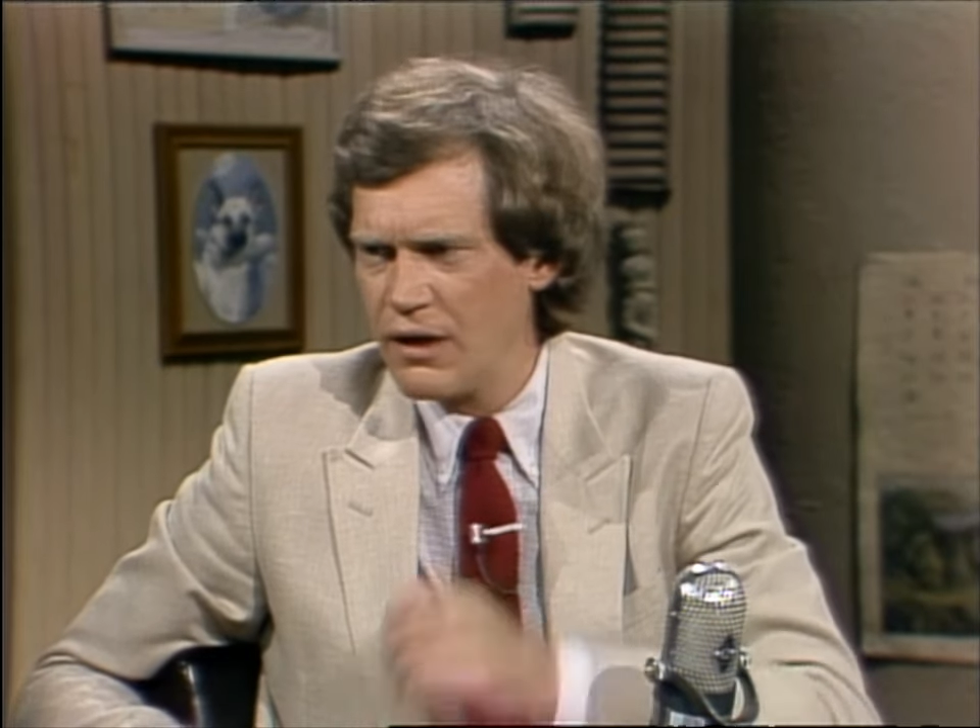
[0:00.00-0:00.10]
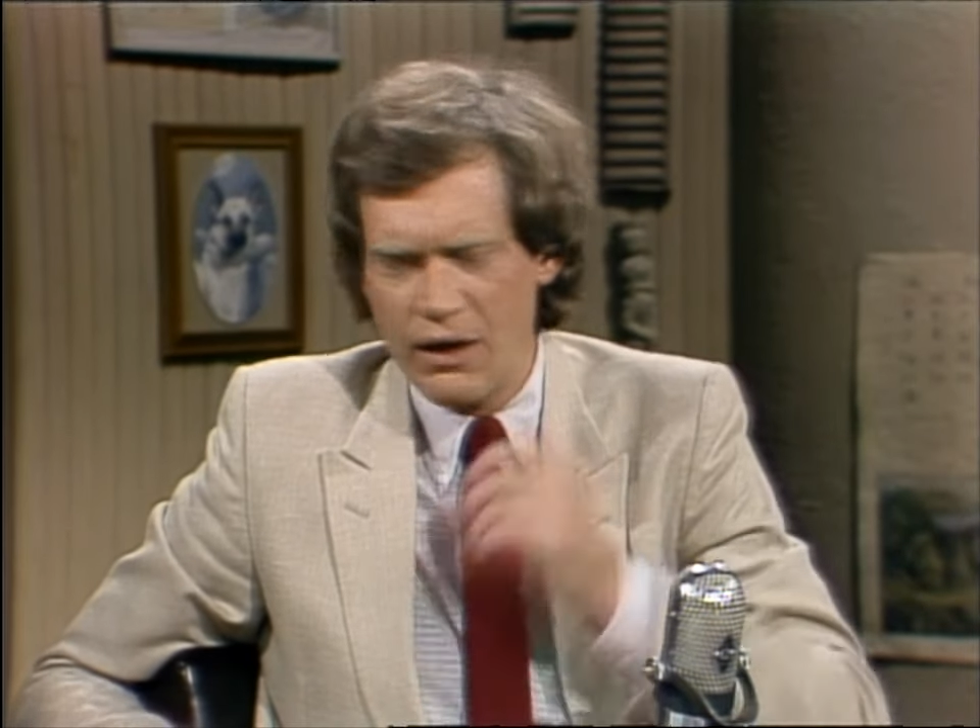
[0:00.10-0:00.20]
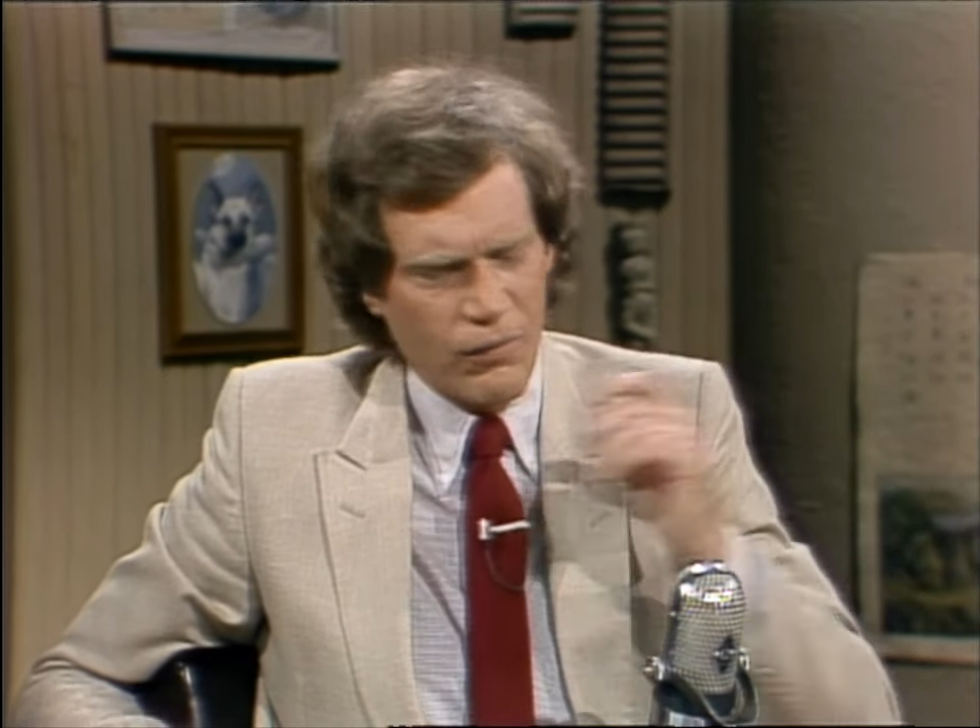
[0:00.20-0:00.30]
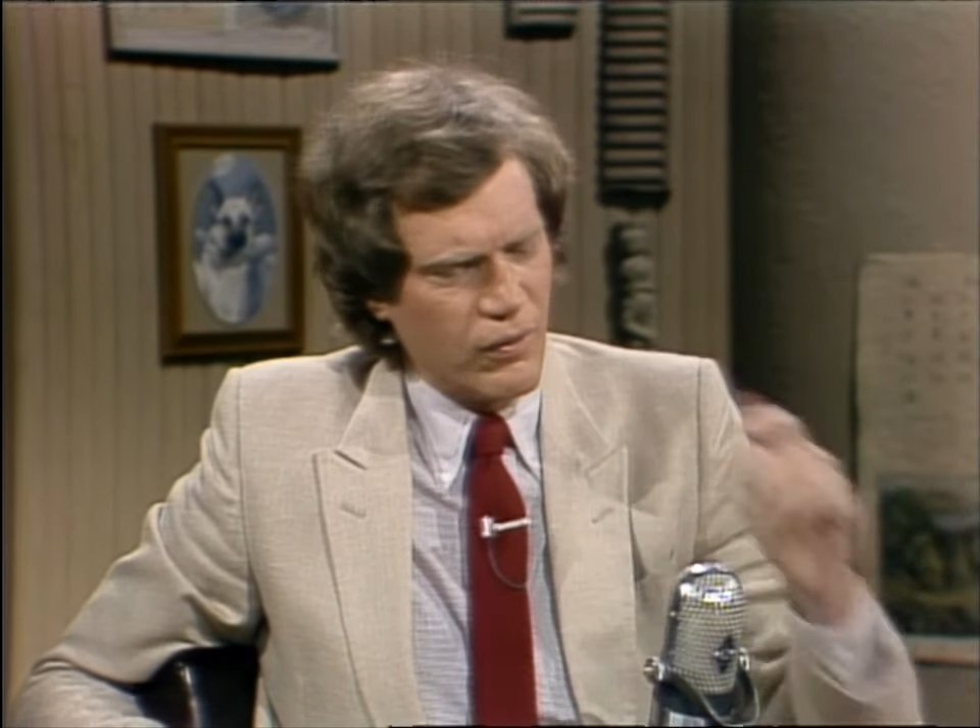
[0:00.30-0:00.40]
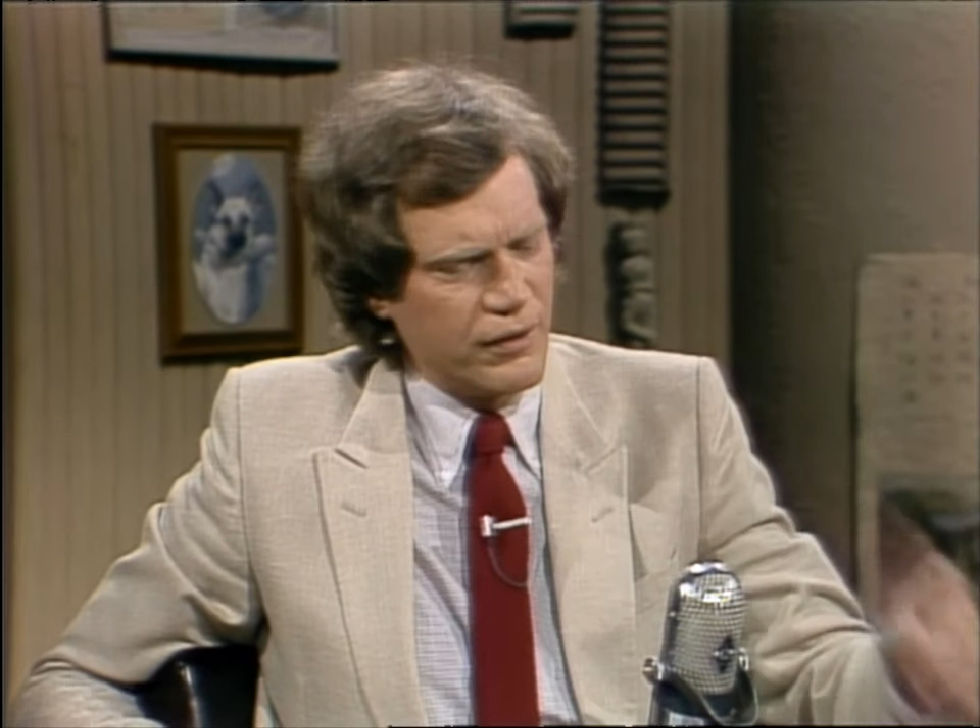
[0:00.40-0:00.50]

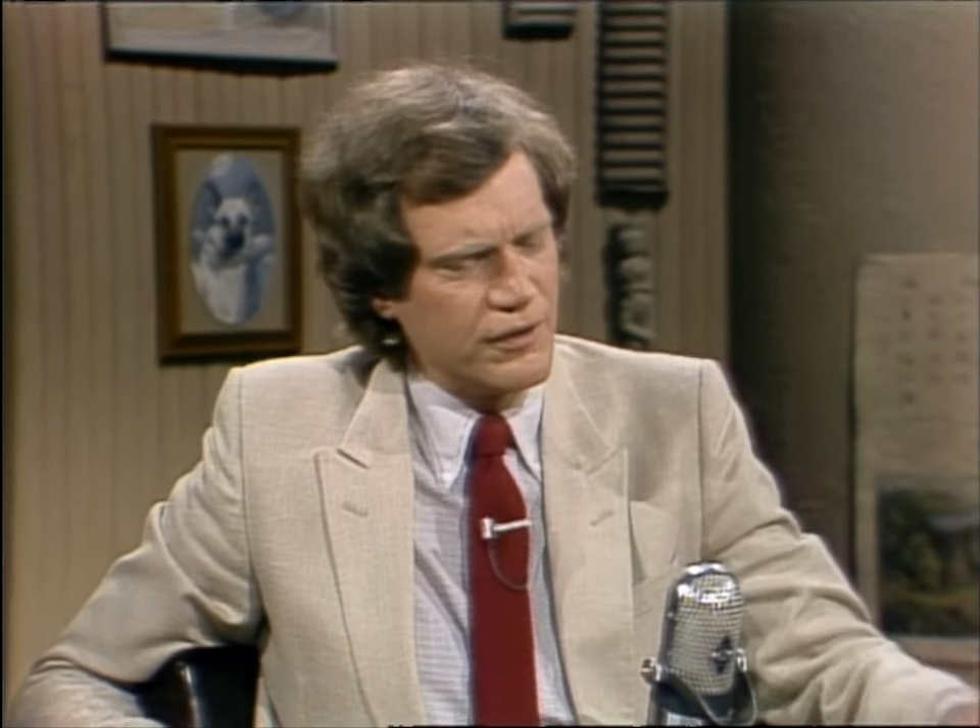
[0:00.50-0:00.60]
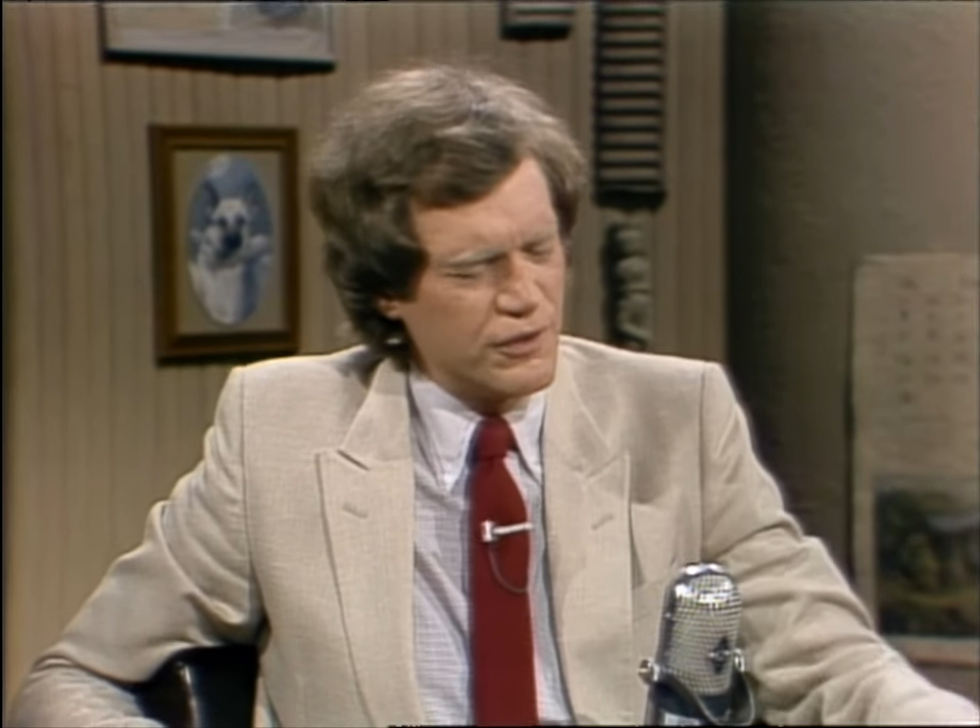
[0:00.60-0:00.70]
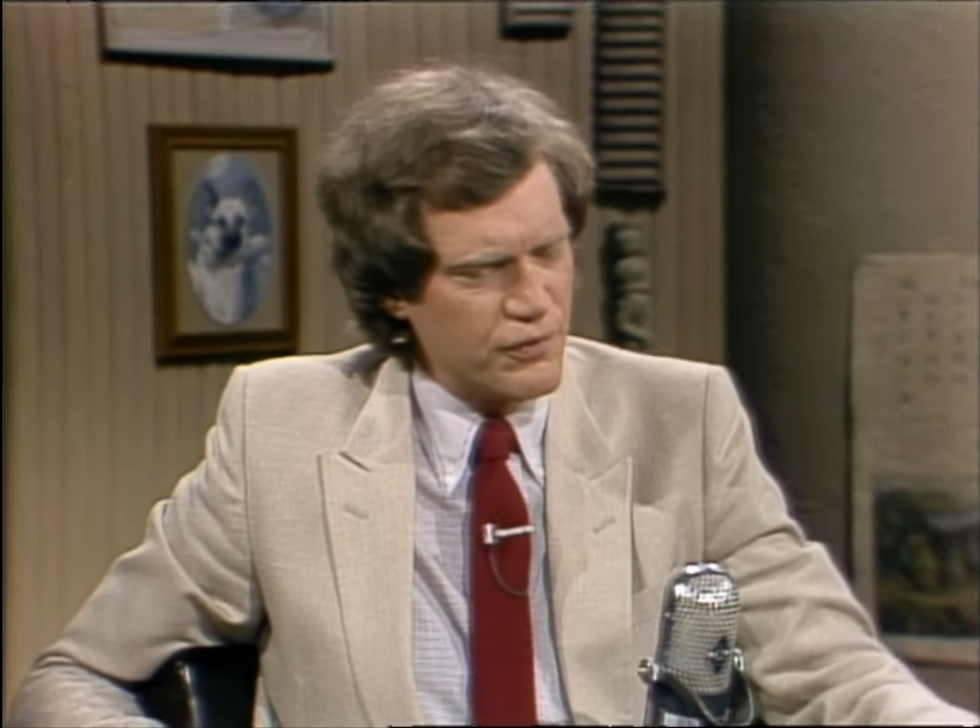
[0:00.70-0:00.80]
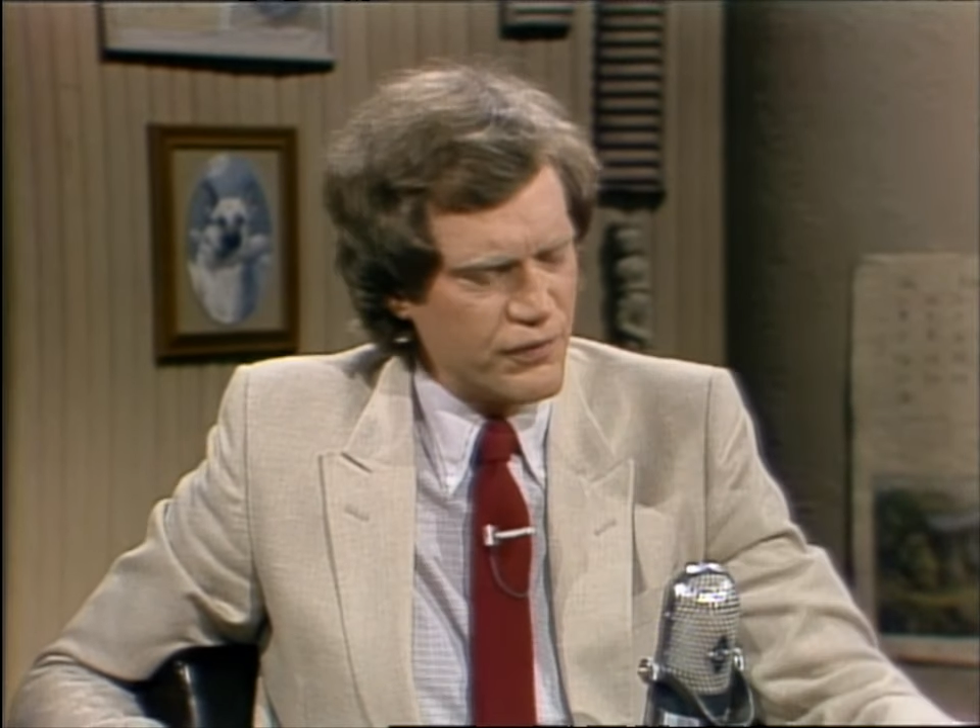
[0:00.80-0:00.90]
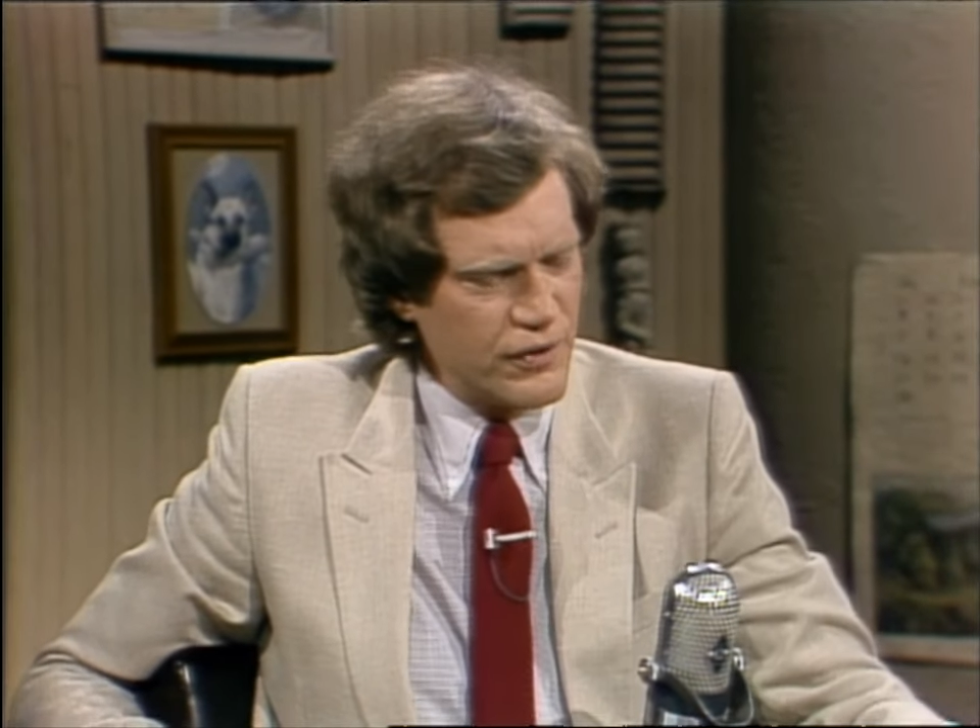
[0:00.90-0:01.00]
Now, did you